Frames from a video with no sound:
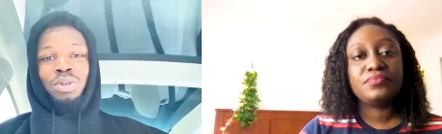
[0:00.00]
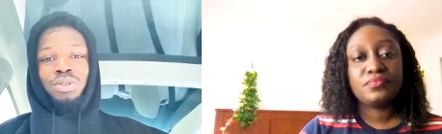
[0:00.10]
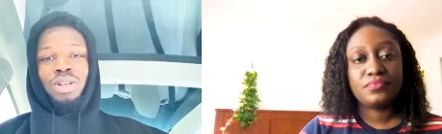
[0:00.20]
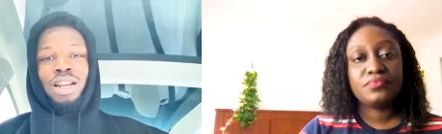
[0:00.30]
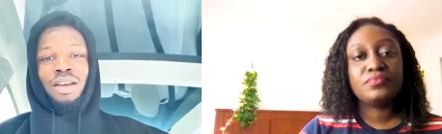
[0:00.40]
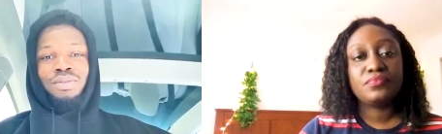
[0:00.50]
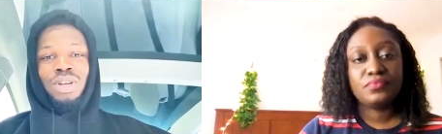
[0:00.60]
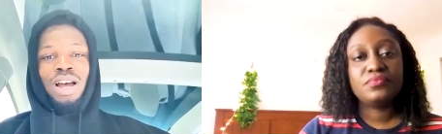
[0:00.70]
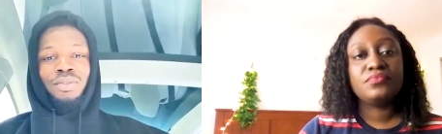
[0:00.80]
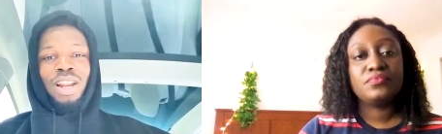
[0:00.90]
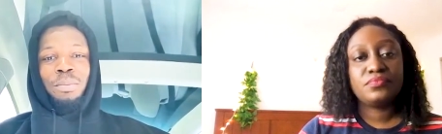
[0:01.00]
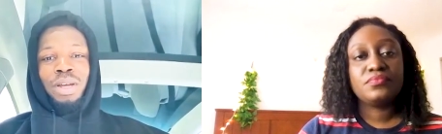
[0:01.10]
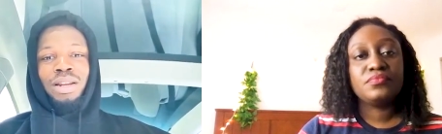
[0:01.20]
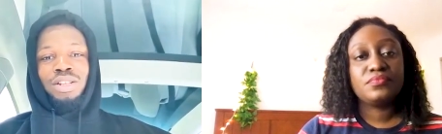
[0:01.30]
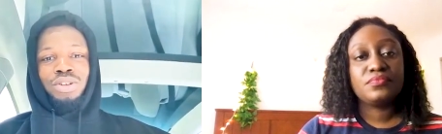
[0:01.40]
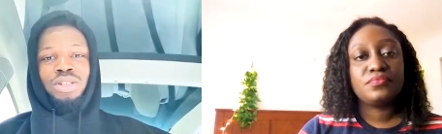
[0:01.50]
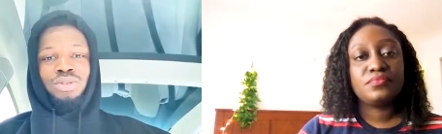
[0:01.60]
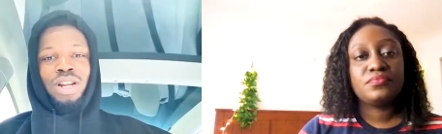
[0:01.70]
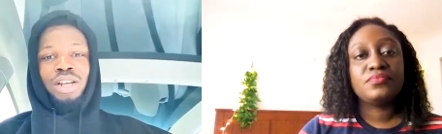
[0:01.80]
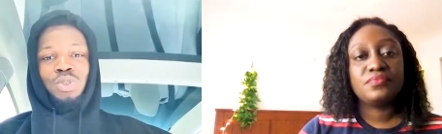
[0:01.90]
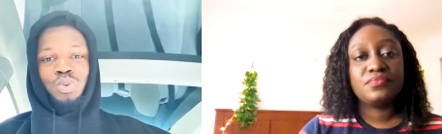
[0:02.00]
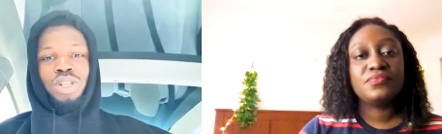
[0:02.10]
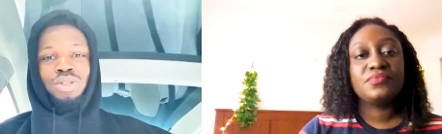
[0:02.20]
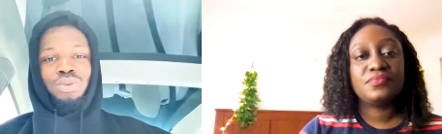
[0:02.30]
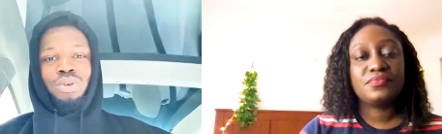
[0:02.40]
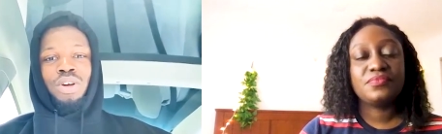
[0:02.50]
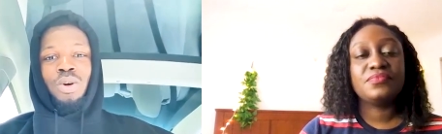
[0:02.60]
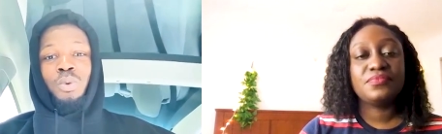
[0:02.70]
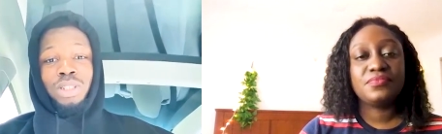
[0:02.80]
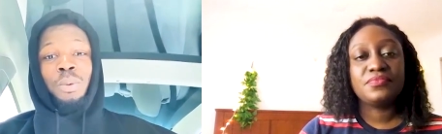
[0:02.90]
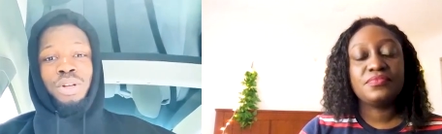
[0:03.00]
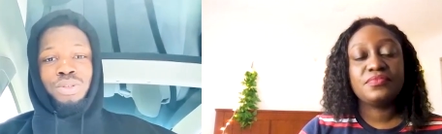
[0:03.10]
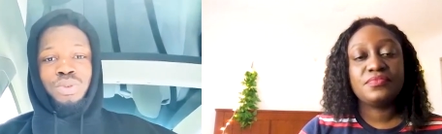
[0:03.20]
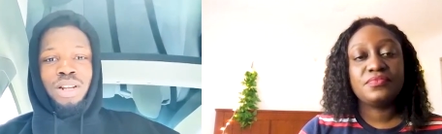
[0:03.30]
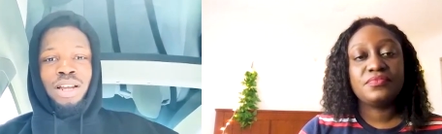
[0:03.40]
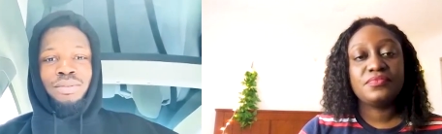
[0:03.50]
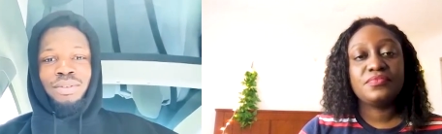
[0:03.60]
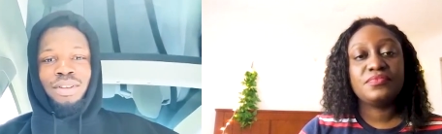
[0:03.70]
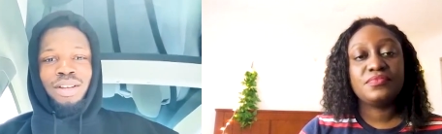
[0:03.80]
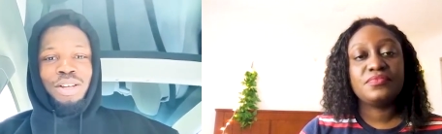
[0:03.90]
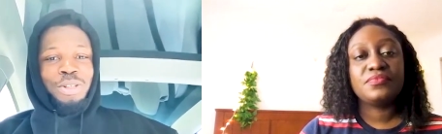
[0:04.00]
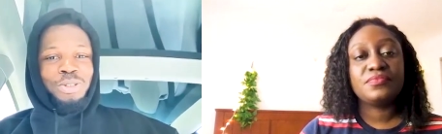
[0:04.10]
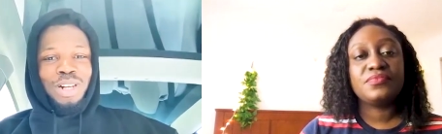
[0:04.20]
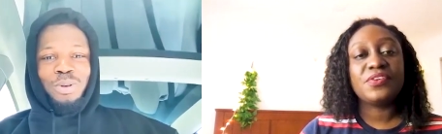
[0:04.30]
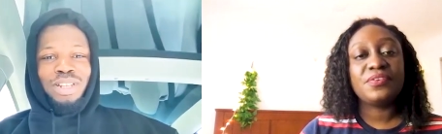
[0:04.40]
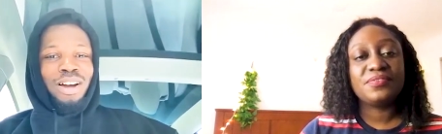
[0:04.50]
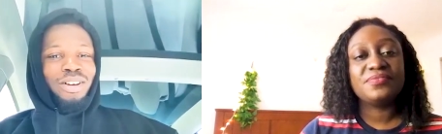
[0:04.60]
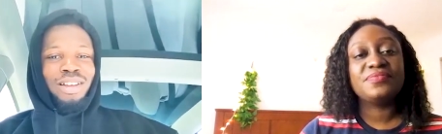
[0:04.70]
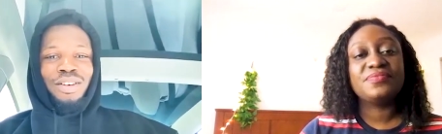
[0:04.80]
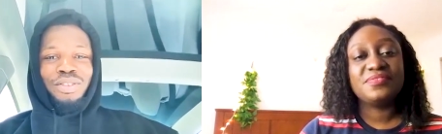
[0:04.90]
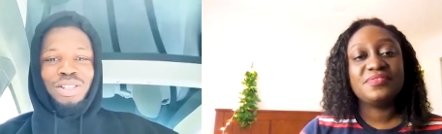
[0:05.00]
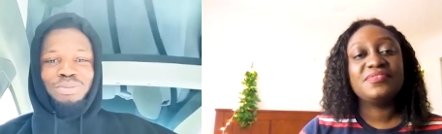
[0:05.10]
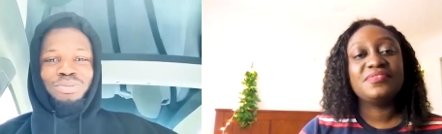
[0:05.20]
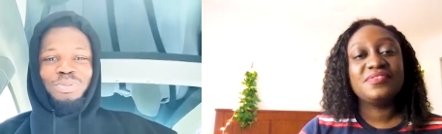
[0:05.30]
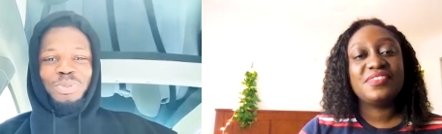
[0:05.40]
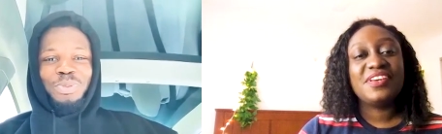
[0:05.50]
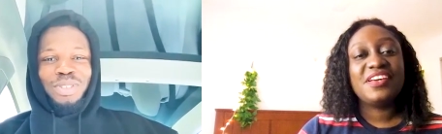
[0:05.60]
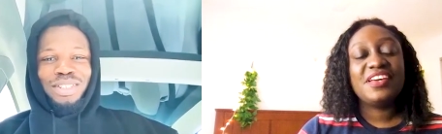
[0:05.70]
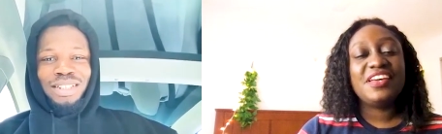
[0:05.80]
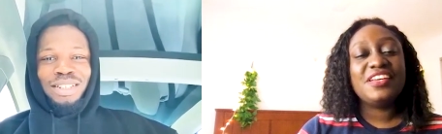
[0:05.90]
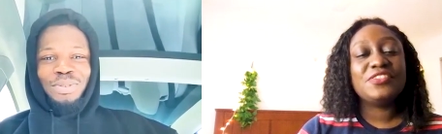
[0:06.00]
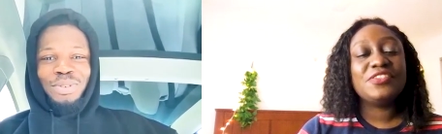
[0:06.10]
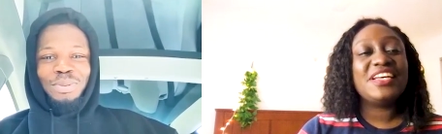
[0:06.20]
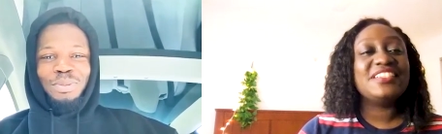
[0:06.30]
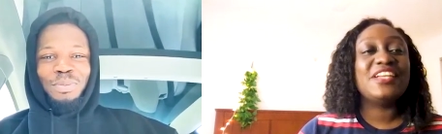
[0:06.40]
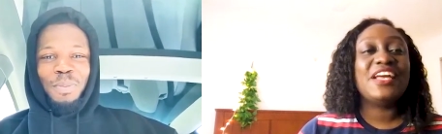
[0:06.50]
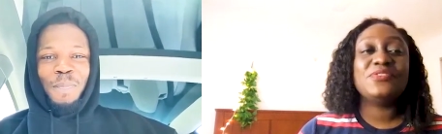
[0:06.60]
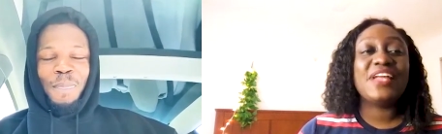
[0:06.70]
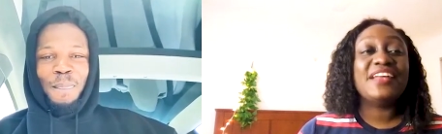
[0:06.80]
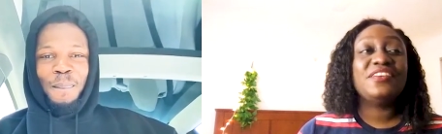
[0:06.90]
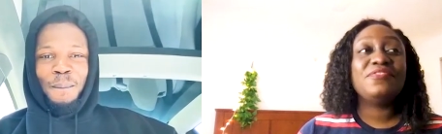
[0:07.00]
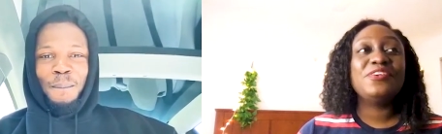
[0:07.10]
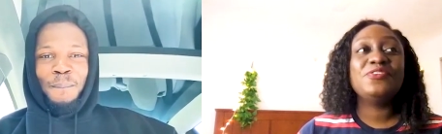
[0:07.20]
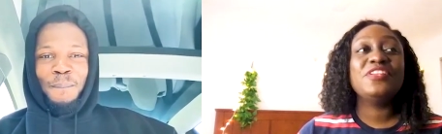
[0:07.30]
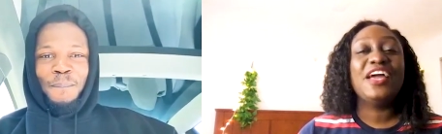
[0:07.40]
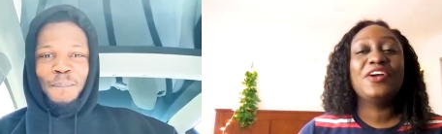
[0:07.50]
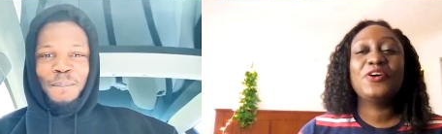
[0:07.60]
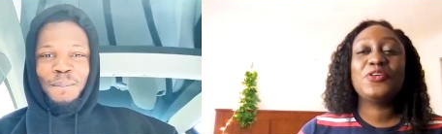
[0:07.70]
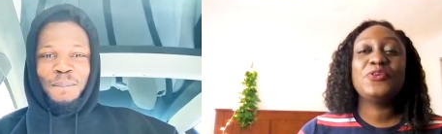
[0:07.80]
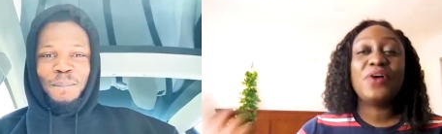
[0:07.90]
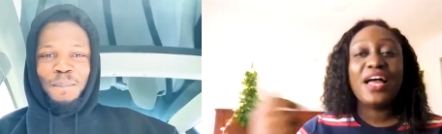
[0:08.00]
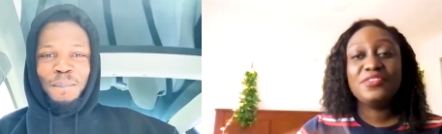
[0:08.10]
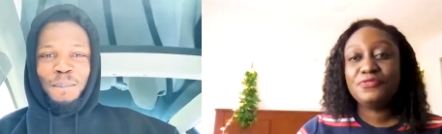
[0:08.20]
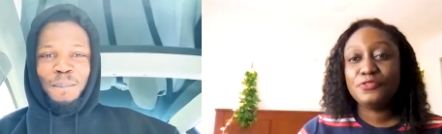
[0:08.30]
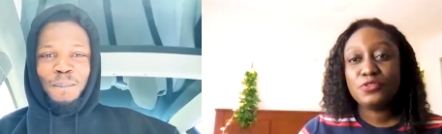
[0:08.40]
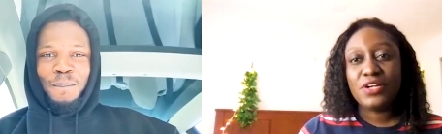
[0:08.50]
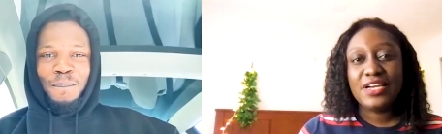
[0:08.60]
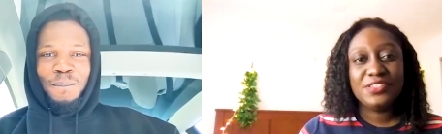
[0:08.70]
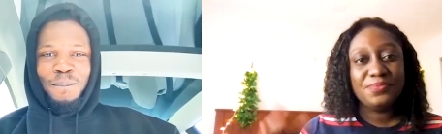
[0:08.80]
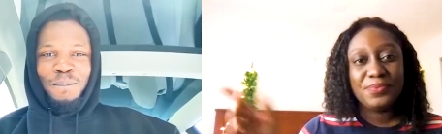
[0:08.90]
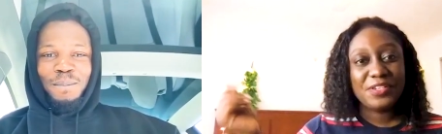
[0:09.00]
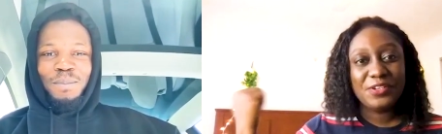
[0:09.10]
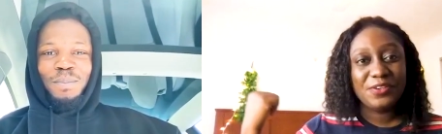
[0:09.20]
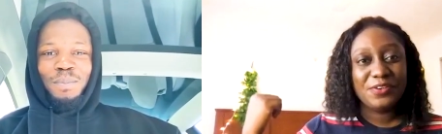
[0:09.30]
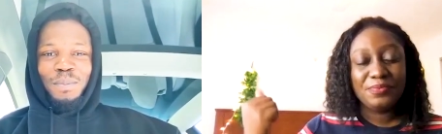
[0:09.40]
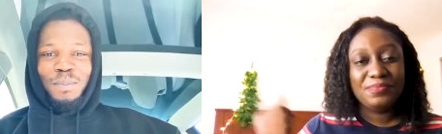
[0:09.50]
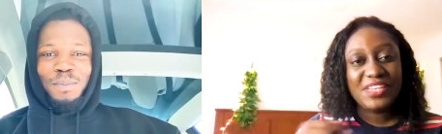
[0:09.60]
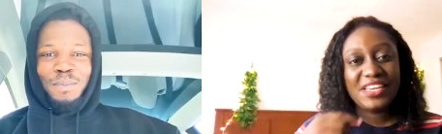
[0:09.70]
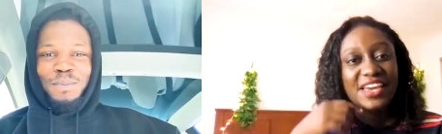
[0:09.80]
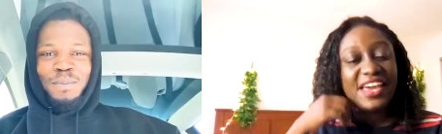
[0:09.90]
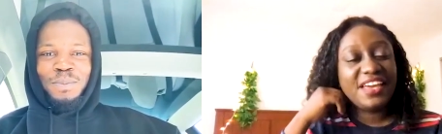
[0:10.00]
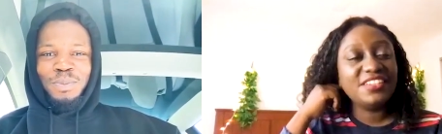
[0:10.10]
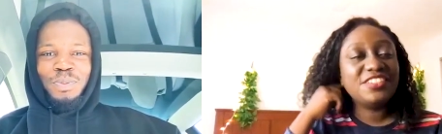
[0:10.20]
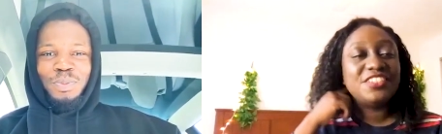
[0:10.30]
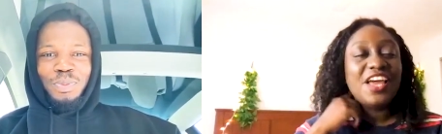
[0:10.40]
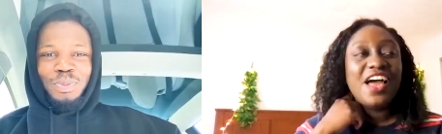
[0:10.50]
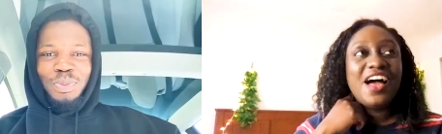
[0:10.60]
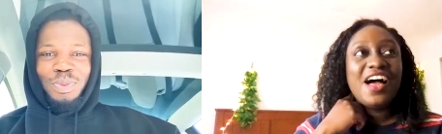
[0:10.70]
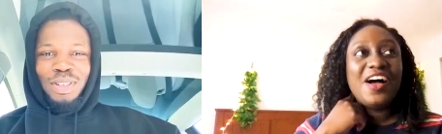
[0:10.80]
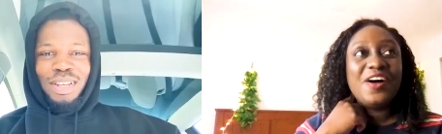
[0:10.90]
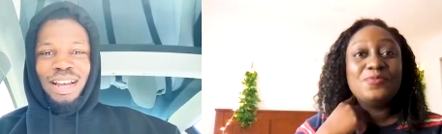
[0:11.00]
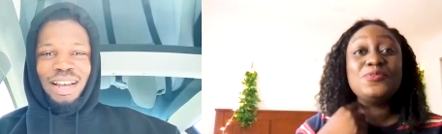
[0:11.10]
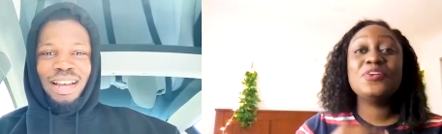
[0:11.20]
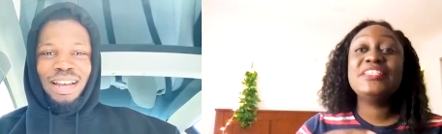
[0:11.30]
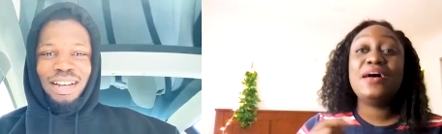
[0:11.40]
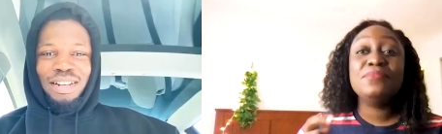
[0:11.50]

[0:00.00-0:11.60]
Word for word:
Speaker 1: I want to do in life. So I have to like make that choice to like switch to what I want to do in life. So that was how mm. everything.
Speaker 2: Yeah, so that's a nice one. I never knew like you had full scholarship in your BNG. Um, yes, so that